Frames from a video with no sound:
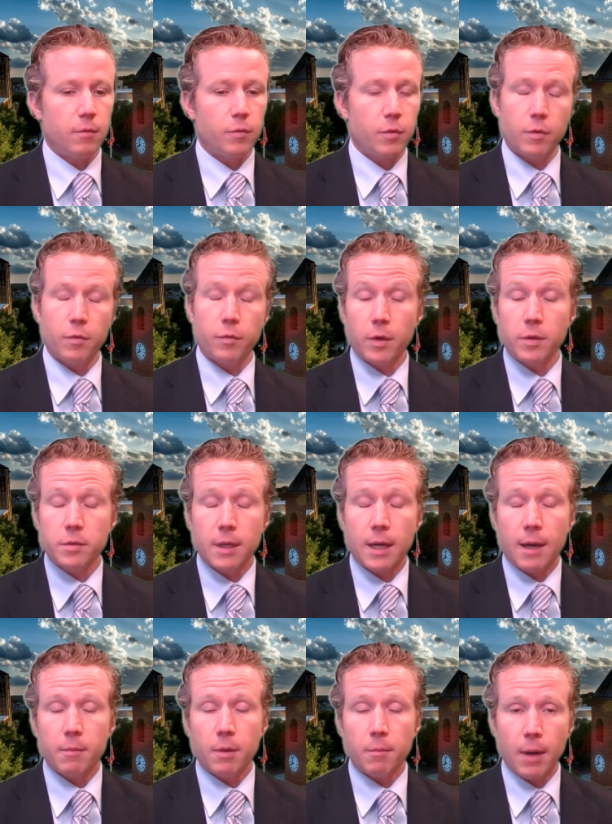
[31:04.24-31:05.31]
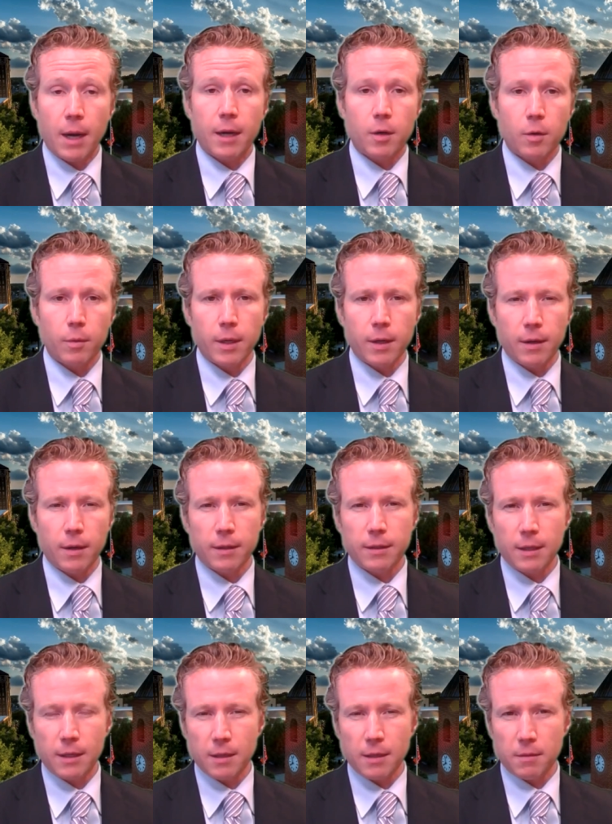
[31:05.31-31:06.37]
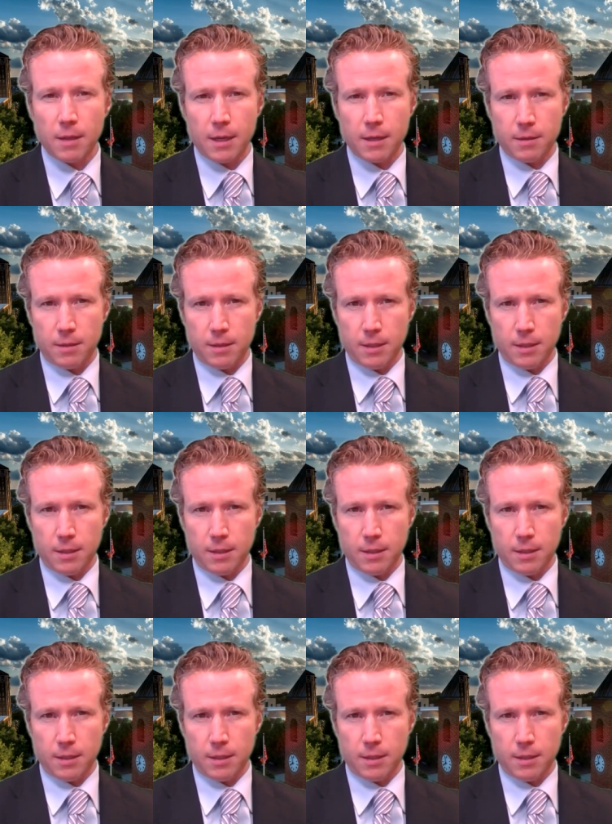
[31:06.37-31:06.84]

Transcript: for the first time in my career and i think it that